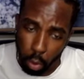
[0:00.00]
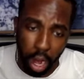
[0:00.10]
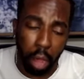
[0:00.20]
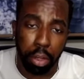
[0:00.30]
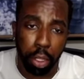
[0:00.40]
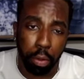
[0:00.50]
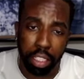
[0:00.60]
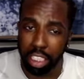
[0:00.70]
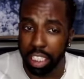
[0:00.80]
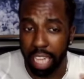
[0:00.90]
what I would do
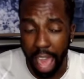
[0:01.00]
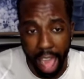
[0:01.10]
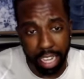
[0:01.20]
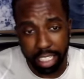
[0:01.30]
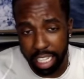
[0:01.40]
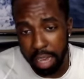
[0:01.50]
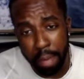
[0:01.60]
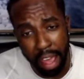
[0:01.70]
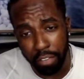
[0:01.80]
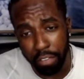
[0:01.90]
is just ask
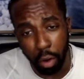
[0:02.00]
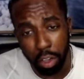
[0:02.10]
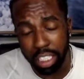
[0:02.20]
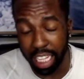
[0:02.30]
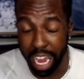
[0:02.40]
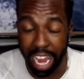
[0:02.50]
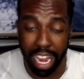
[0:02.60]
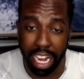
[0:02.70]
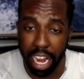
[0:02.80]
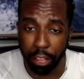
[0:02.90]
them at first,
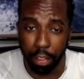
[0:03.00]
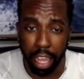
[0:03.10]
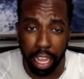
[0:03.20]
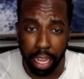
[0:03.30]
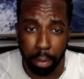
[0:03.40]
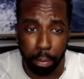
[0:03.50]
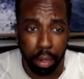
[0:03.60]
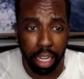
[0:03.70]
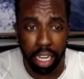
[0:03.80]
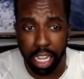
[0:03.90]
can they
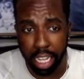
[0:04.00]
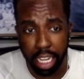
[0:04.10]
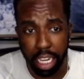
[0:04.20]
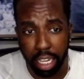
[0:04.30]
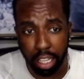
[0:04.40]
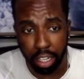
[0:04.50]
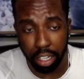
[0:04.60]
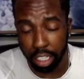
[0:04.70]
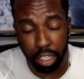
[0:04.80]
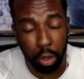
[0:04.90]
put it in
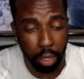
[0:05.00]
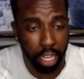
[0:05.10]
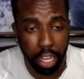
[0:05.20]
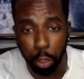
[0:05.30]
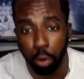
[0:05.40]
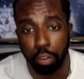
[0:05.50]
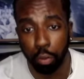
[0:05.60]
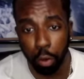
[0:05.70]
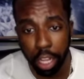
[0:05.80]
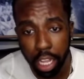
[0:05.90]
their, you know, can they do it for
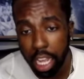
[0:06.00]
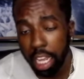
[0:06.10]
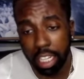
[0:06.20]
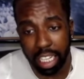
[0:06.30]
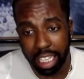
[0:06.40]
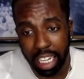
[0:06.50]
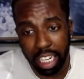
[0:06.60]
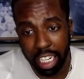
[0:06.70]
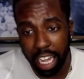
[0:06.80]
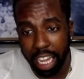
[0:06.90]
free? Because at the end
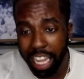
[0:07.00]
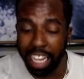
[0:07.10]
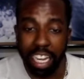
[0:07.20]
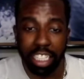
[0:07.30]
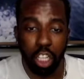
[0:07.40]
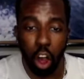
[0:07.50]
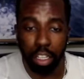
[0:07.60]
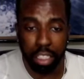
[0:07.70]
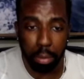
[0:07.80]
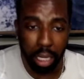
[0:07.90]
of the day, it doesn't
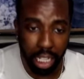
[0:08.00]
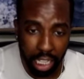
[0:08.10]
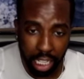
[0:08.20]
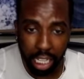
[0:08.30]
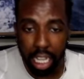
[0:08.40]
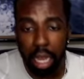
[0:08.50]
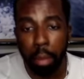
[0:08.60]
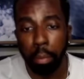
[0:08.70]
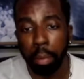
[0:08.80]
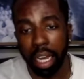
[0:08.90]
cost them anything.
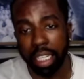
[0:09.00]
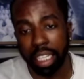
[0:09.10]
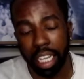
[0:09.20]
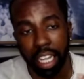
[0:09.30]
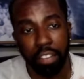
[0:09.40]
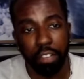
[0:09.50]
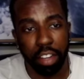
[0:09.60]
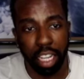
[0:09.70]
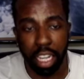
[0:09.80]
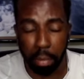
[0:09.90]
But if
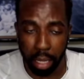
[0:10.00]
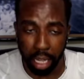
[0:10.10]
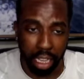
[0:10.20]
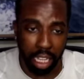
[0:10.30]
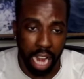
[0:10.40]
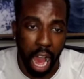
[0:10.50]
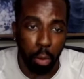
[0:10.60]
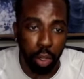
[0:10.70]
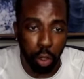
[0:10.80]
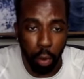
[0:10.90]
need be, then I
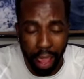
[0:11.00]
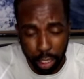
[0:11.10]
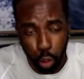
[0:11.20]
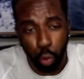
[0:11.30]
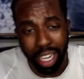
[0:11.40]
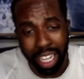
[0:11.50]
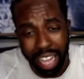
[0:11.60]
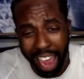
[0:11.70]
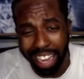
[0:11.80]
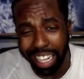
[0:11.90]
would do a
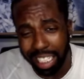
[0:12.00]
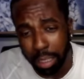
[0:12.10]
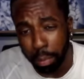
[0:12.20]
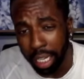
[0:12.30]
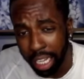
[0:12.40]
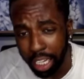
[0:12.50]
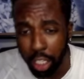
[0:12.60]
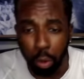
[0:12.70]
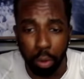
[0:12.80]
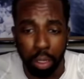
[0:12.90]
20-80 split,
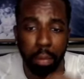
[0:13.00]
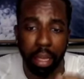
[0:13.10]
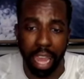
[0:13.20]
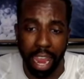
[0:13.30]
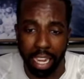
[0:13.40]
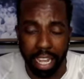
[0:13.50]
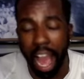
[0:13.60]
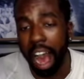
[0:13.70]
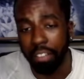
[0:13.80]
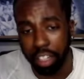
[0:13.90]
you keeping 80
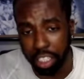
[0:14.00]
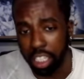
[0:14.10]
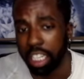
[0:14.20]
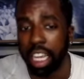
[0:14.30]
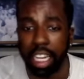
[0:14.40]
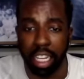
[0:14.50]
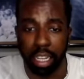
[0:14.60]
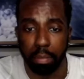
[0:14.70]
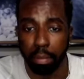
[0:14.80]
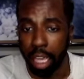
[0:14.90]
obviously and
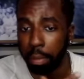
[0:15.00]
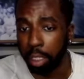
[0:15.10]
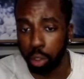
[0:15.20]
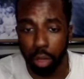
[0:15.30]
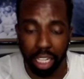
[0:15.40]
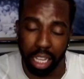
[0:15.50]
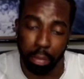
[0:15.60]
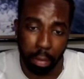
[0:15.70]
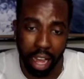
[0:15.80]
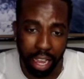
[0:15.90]
them keeping 20. Keep
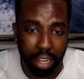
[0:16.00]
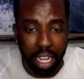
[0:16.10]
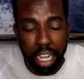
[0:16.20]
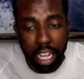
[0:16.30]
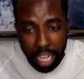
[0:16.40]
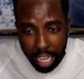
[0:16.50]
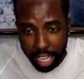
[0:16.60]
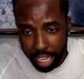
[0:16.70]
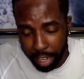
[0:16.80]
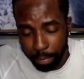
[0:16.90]
in mind,
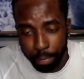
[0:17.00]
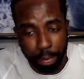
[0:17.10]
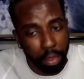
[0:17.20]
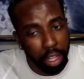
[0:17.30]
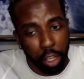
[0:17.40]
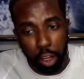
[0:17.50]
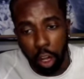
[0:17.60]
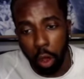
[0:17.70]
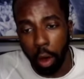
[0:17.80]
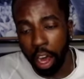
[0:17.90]
you
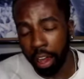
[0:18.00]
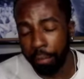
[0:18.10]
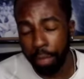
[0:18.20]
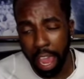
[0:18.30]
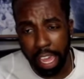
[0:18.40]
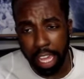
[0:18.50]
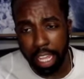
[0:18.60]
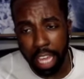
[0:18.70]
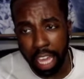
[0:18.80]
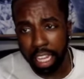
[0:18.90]
know,
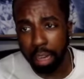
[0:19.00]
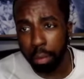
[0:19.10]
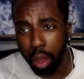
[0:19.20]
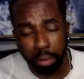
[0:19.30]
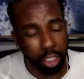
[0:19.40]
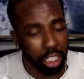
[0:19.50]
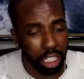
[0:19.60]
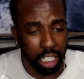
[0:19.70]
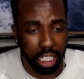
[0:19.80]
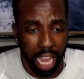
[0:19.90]
a gumball
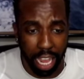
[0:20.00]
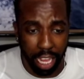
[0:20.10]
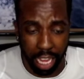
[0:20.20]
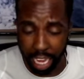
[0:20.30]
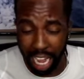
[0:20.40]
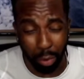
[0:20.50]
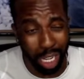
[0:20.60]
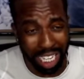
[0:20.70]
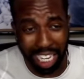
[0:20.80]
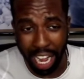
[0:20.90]
machine in a
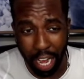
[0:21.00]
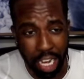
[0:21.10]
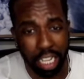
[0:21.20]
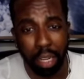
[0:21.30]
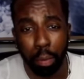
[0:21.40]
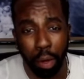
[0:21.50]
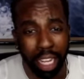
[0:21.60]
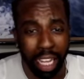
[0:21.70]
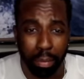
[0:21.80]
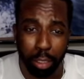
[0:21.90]
really good area could
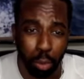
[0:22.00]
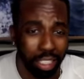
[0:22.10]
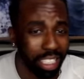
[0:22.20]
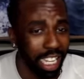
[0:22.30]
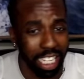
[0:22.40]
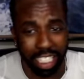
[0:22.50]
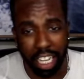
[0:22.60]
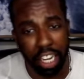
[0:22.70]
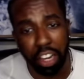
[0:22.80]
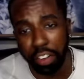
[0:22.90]
bring in between
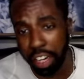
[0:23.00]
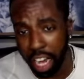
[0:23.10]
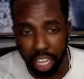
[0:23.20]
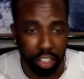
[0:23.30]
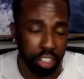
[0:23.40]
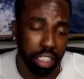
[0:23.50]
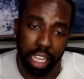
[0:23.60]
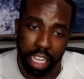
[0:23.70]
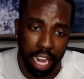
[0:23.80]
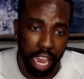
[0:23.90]
$60 and $100.
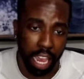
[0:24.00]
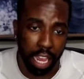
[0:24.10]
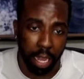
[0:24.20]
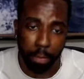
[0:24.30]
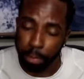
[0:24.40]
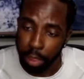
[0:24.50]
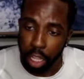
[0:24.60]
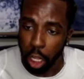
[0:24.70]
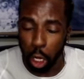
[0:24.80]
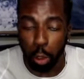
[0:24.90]
In a,
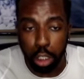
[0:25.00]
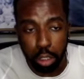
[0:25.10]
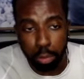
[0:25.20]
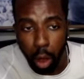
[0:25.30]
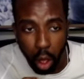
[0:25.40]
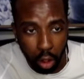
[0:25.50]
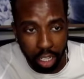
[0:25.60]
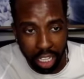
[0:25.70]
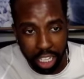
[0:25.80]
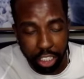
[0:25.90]
you know,
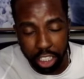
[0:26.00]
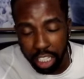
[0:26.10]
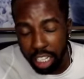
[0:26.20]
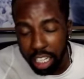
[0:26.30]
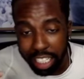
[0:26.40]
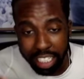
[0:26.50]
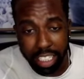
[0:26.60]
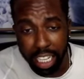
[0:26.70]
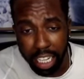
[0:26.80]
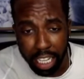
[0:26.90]
small niche
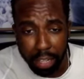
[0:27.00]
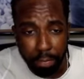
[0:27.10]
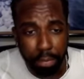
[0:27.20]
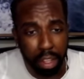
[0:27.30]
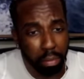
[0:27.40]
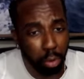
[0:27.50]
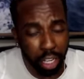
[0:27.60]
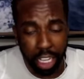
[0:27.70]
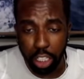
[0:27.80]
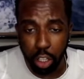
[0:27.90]
city,
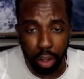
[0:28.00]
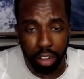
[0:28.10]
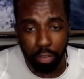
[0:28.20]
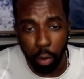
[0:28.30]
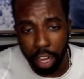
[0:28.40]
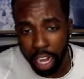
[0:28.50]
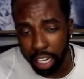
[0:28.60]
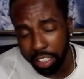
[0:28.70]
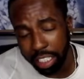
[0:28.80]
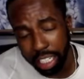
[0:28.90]
bring in $30 to
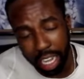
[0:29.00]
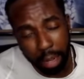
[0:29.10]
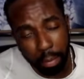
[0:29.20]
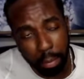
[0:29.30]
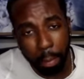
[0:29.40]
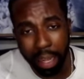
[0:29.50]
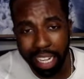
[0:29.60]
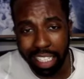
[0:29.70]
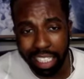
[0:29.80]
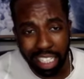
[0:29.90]
$40. Like, in my
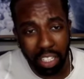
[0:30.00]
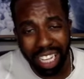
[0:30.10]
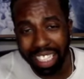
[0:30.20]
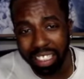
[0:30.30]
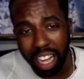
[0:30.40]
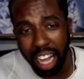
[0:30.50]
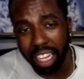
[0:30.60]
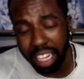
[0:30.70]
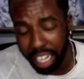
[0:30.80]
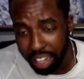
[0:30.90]
opinion, still a
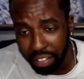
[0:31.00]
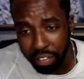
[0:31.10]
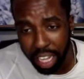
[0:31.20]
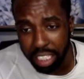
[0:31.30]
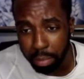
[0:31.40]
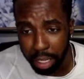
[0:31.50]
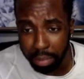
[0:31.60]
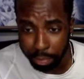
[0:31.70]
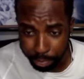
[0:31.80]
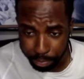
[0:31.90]
solid investment.